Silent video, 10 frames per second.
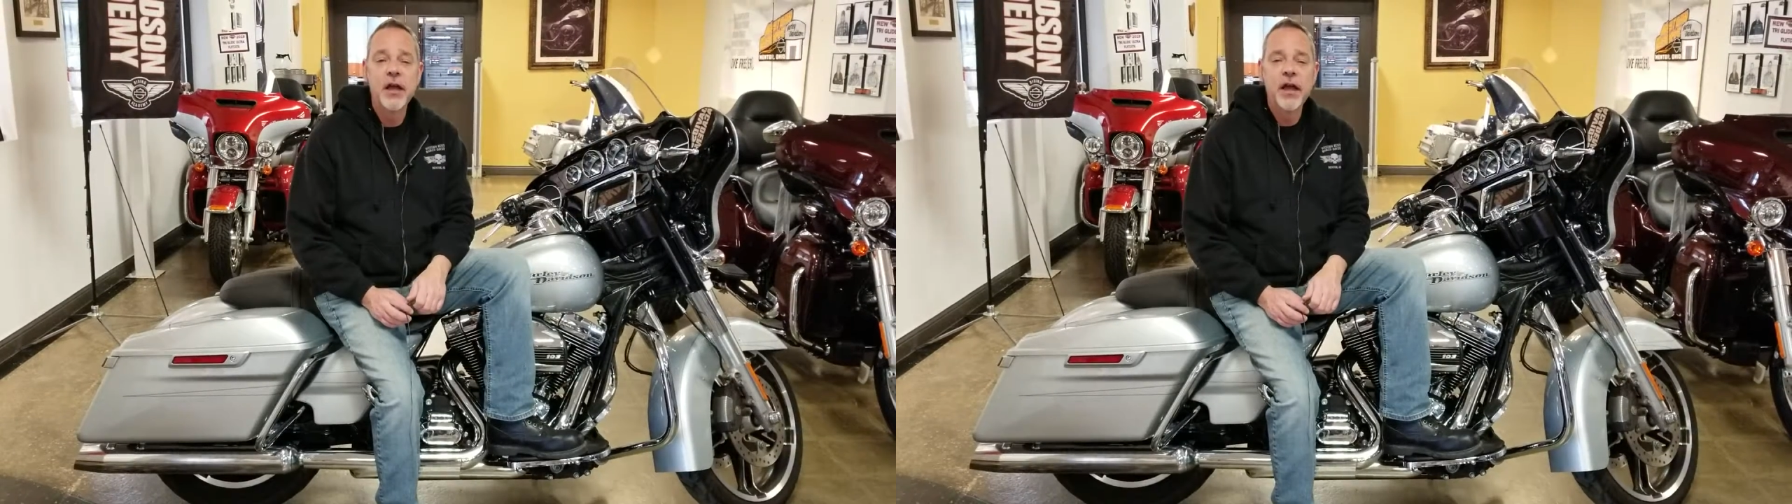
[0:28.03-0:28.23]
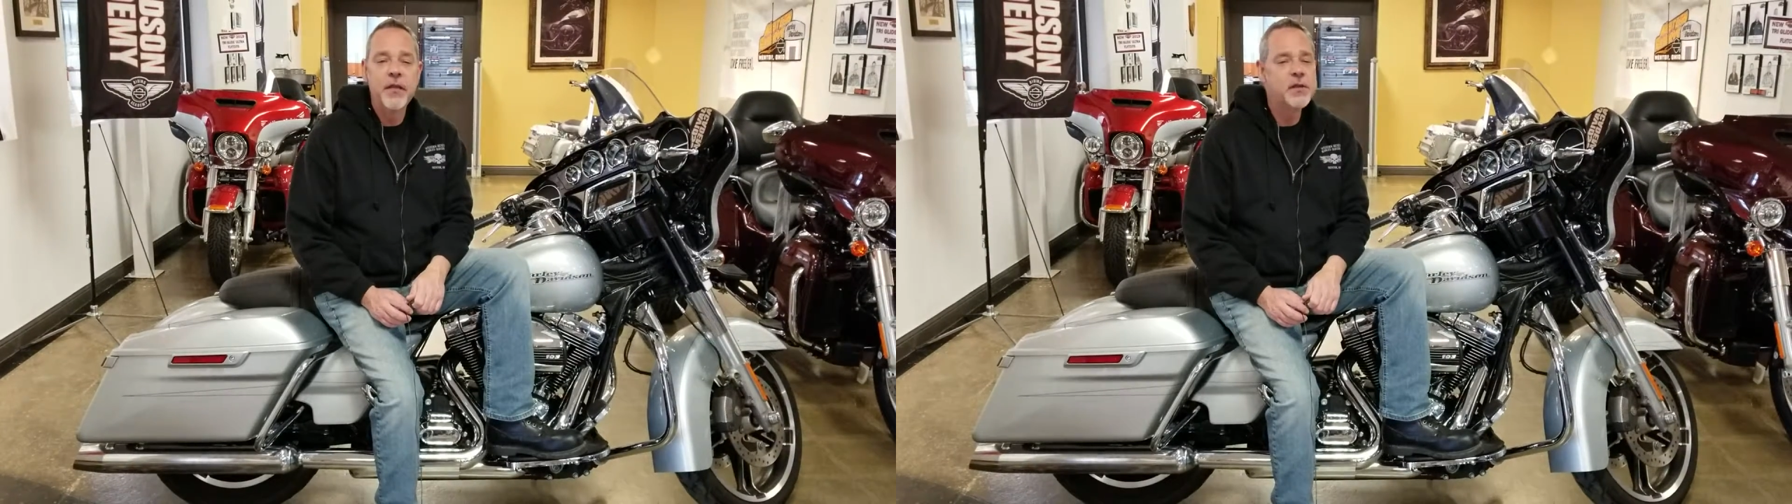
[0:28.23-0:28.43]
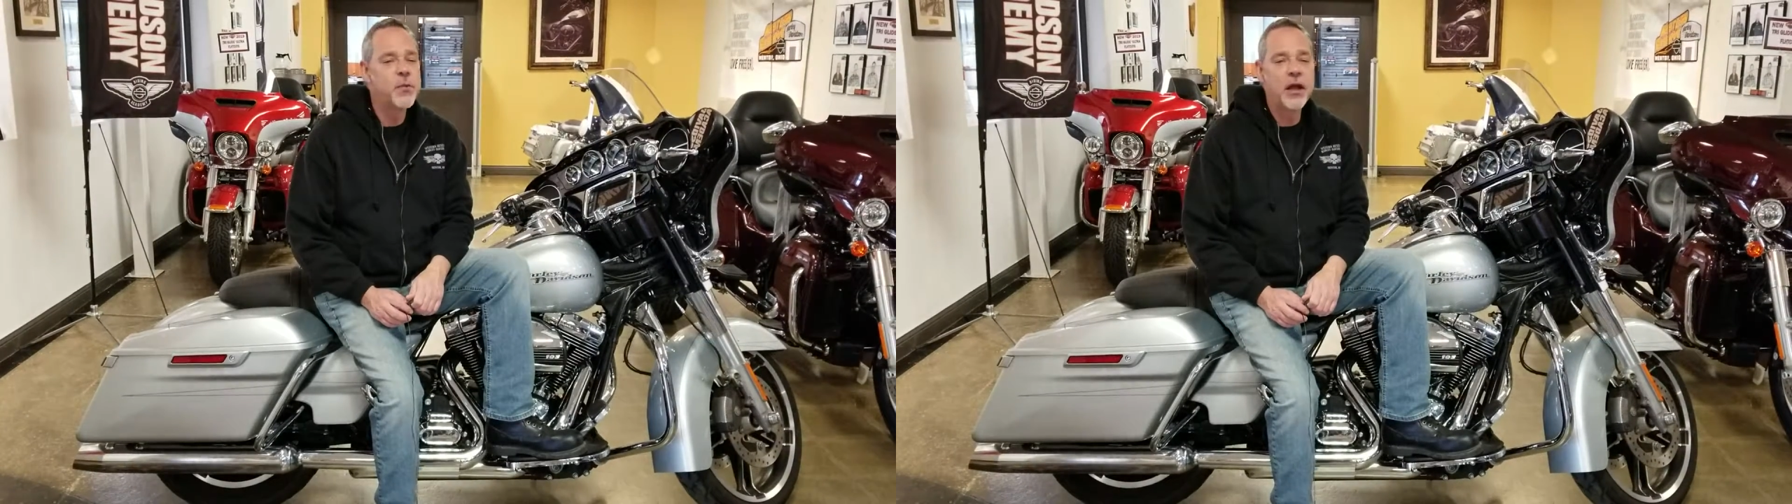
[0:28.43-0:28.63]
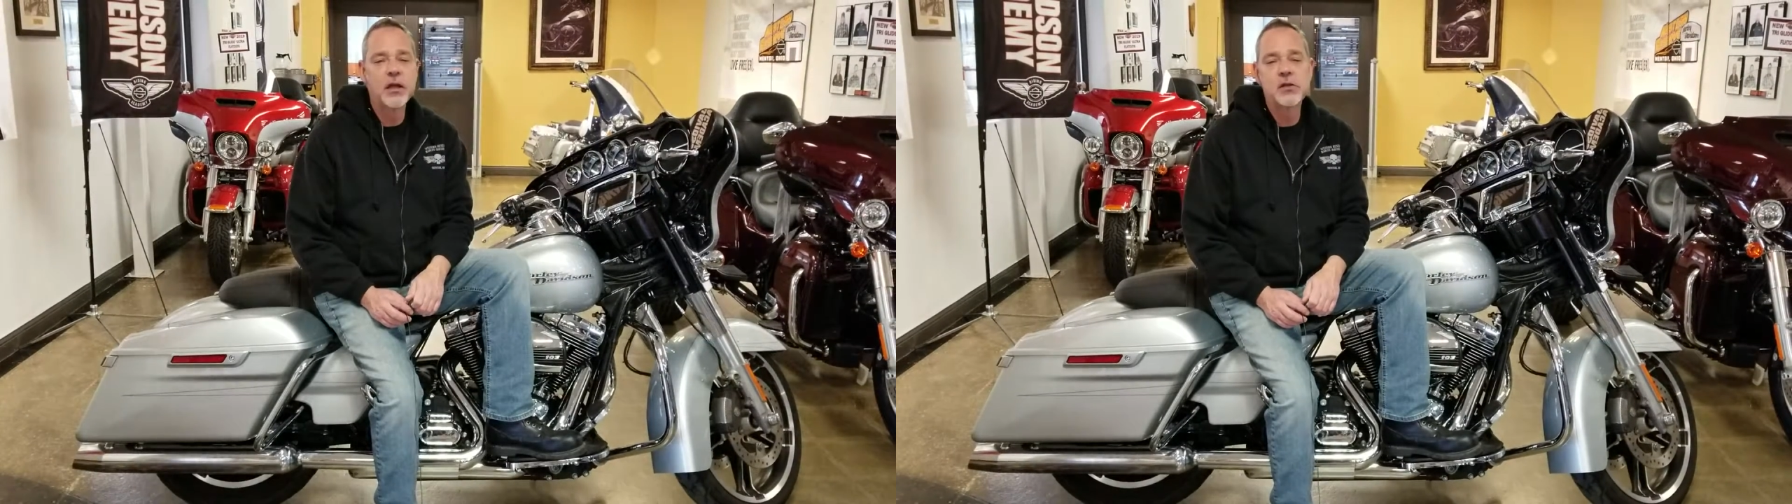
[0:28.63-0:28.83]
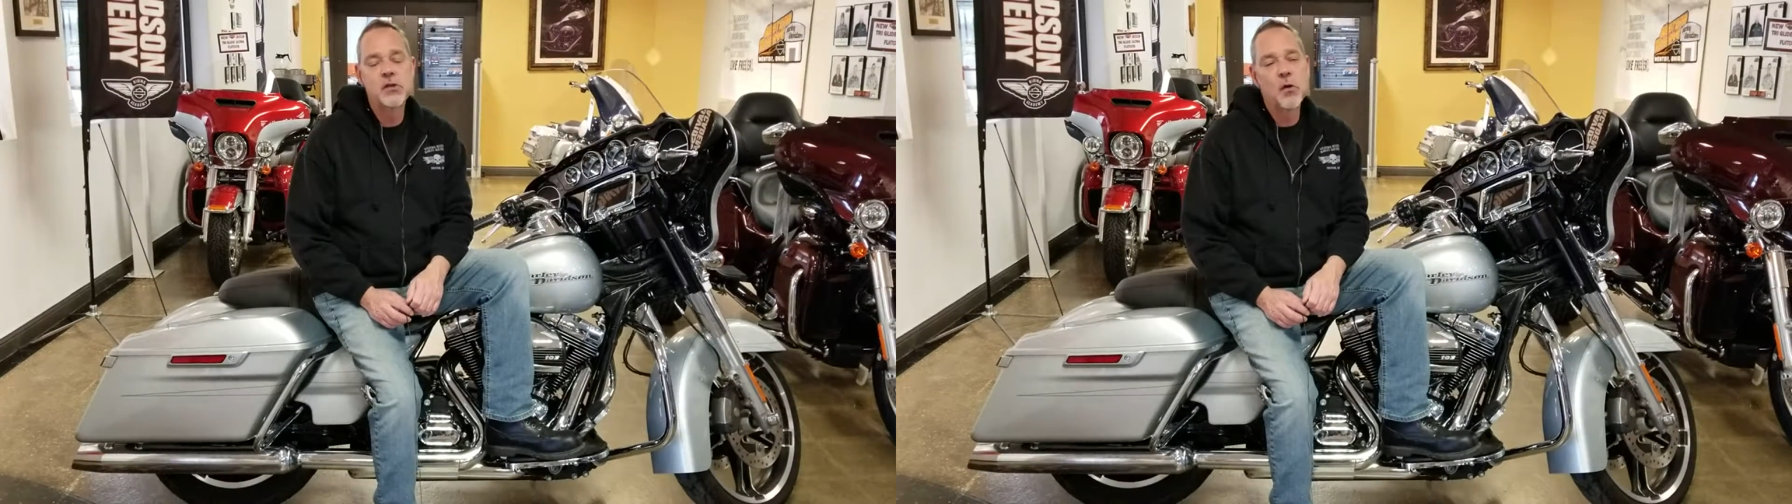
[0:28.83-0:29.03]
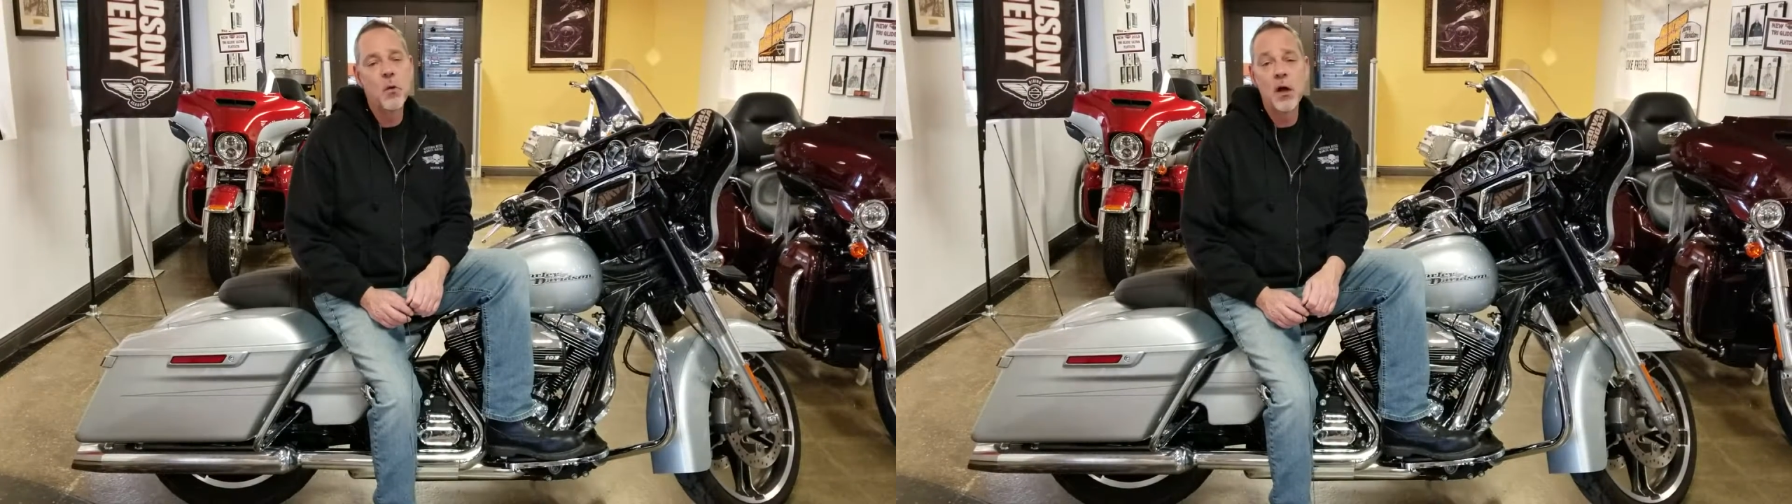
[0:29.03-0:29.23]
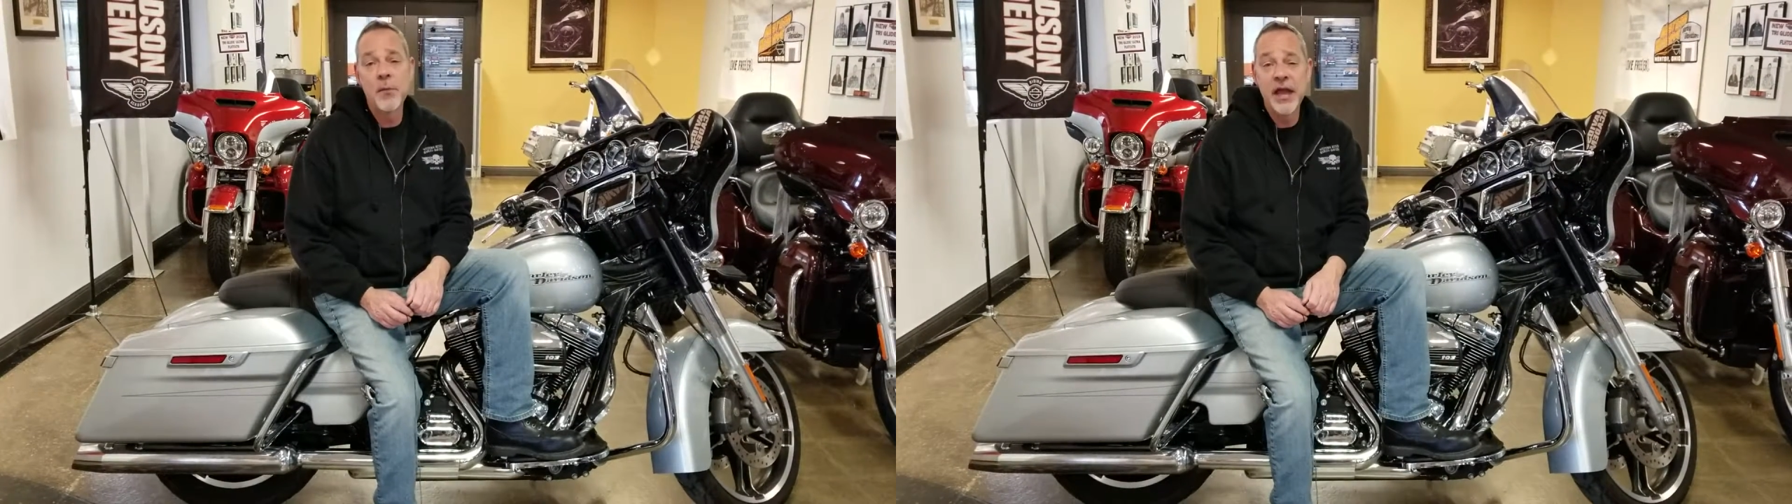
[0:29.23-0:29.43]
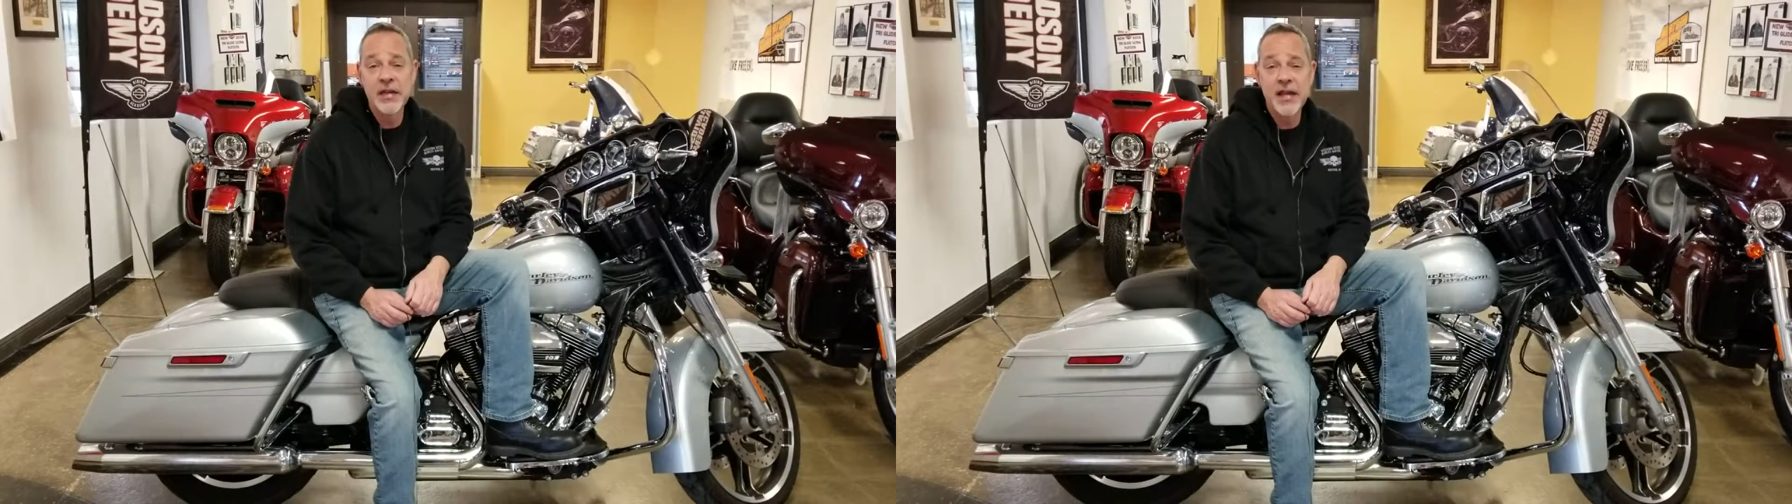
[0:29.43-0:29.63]
and this bike is so well
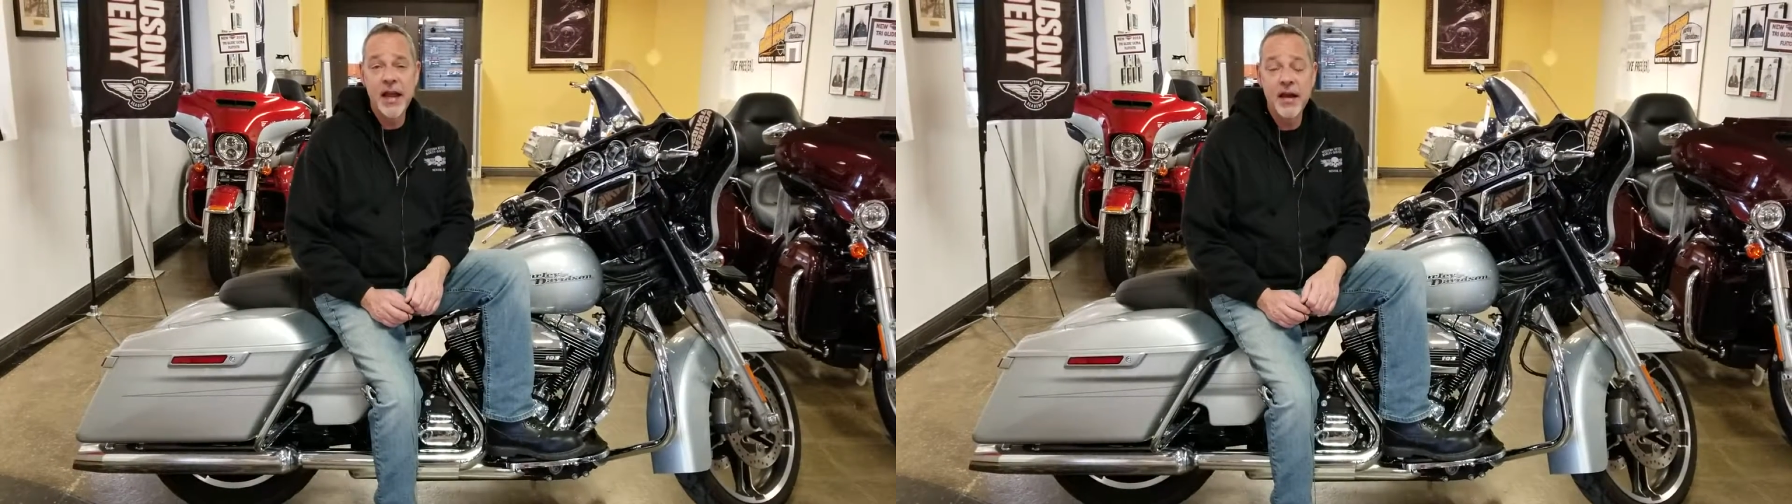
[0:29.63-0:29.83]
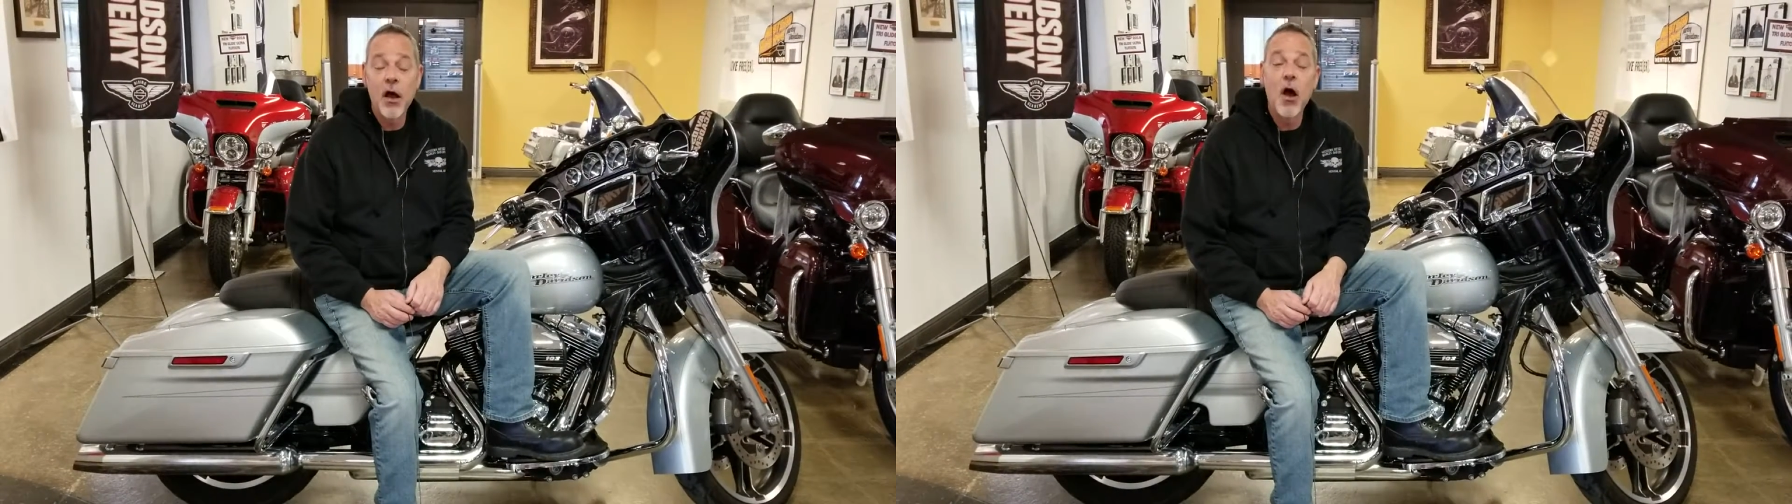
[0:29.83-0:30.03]
maintained.